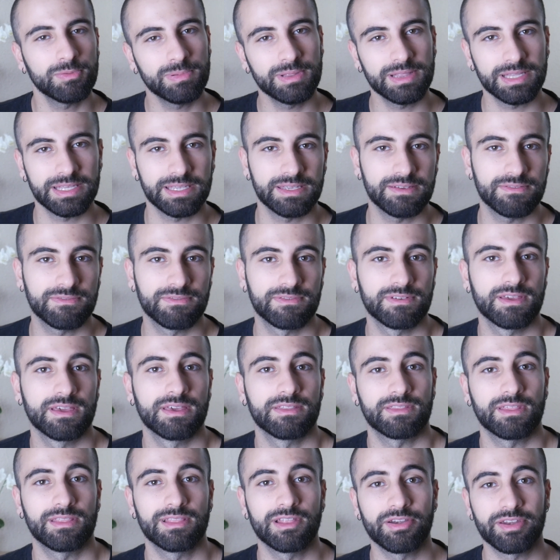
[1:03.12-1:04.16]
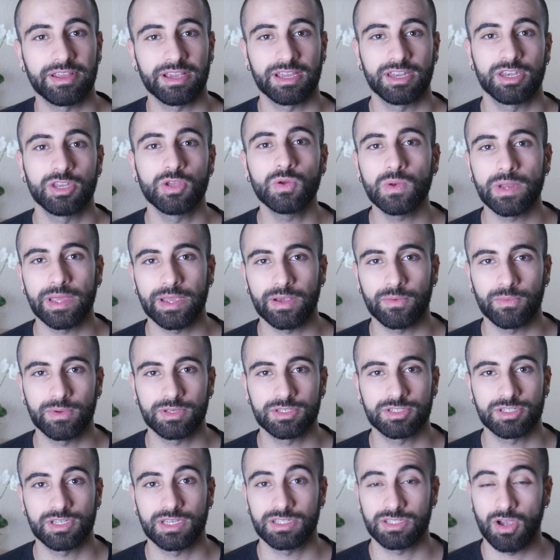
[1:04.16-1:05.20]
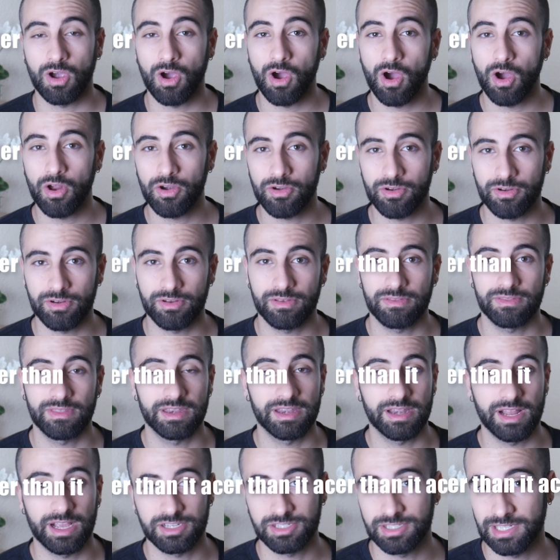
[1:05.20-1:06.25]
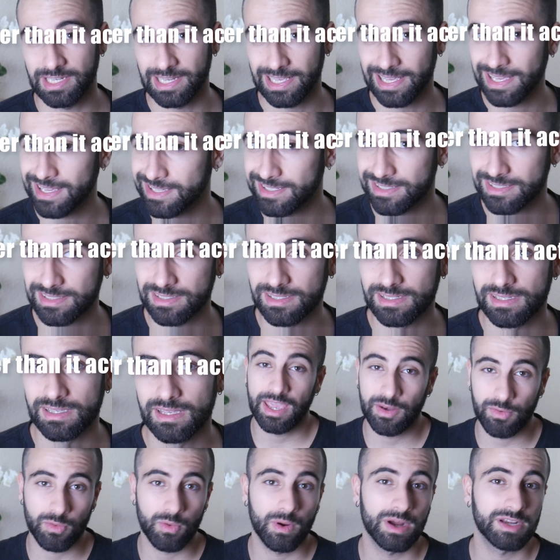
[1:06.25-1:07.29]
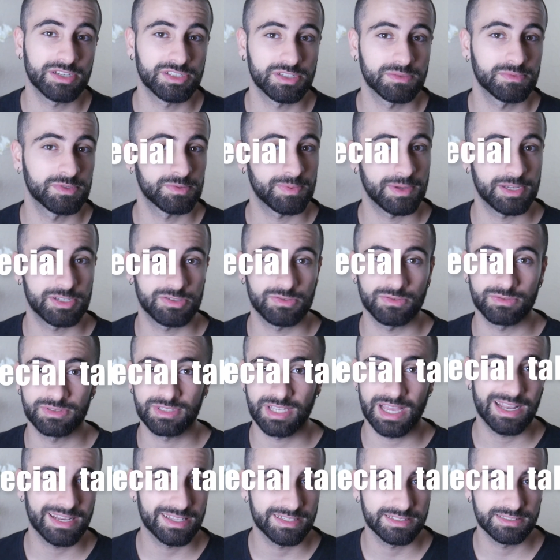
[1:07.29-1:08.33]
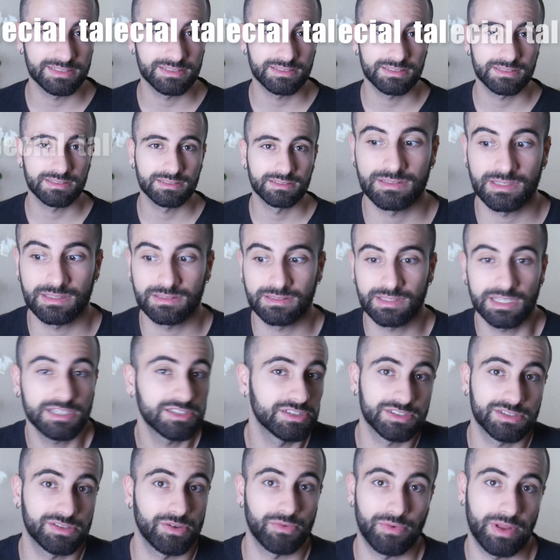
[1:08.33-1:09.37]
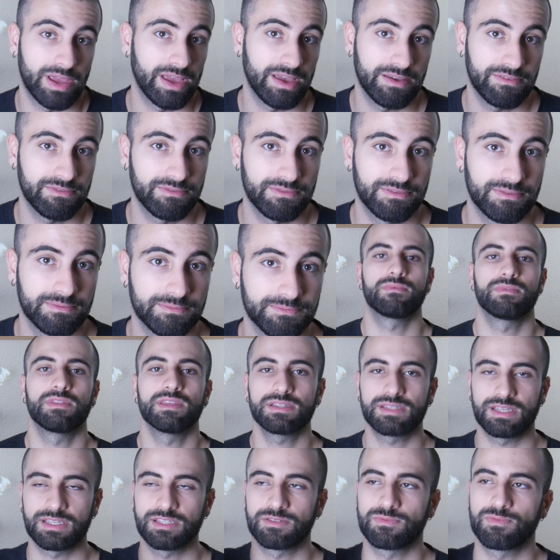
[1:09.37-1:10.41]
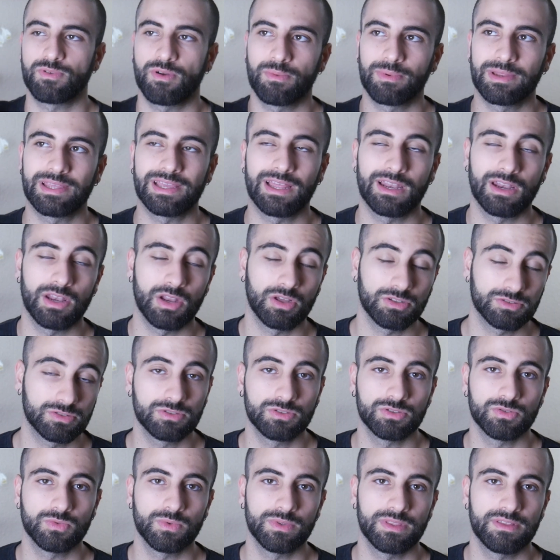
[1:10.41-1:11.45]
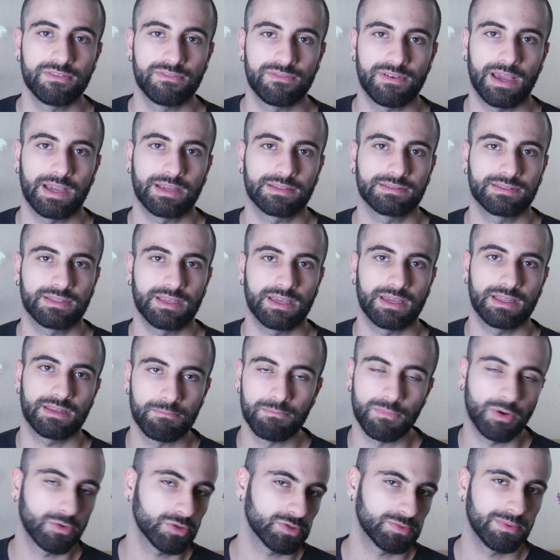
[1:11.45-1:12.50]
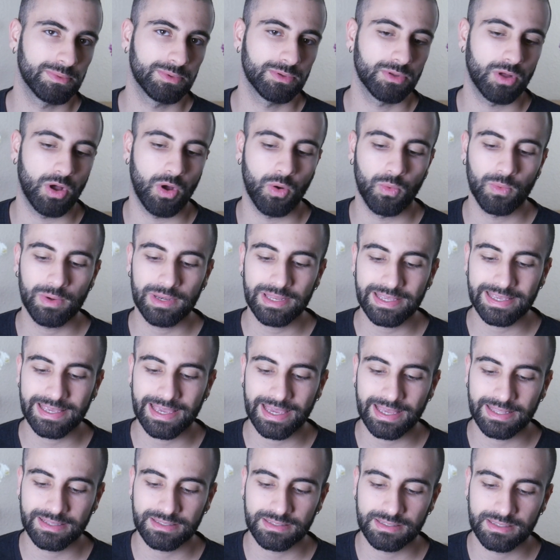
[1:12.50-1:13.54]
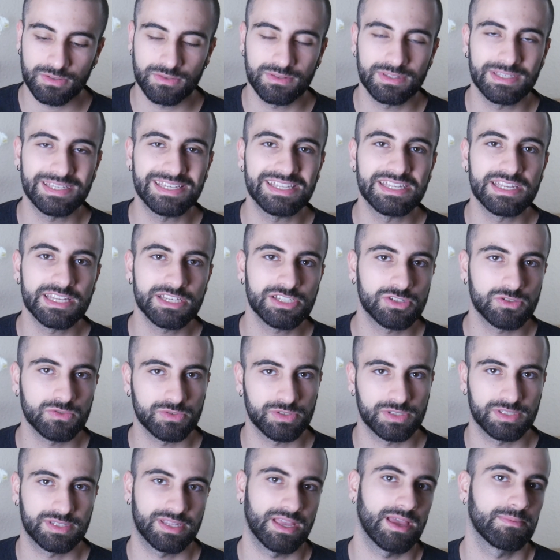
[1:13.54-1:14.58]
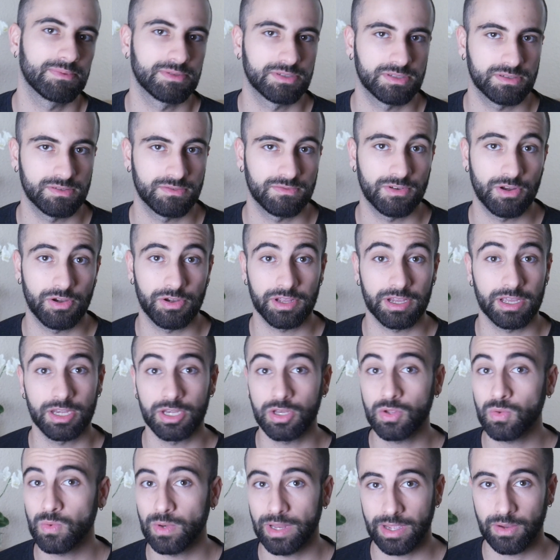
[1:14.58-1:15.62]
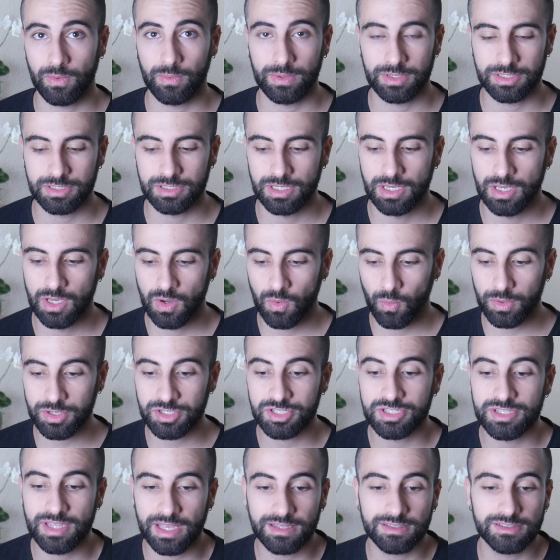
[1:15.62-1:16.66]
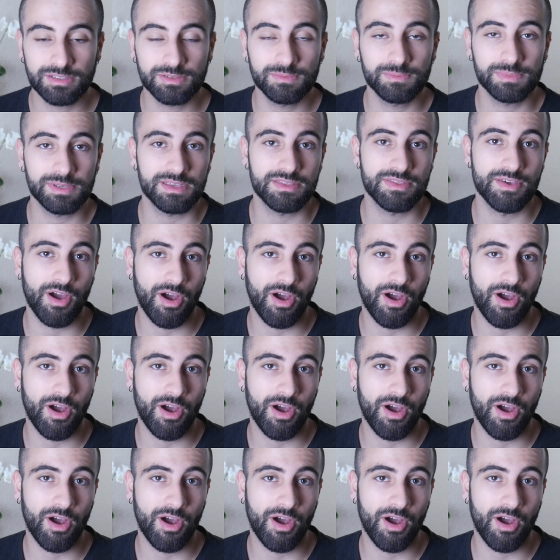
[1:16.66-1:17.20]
believe that learning a new language is harder than it actually is and requires some special talent that they just don't have. This has probably a lot to do with the fact that most people only get to the initial steps of learning a new language, which tend to be the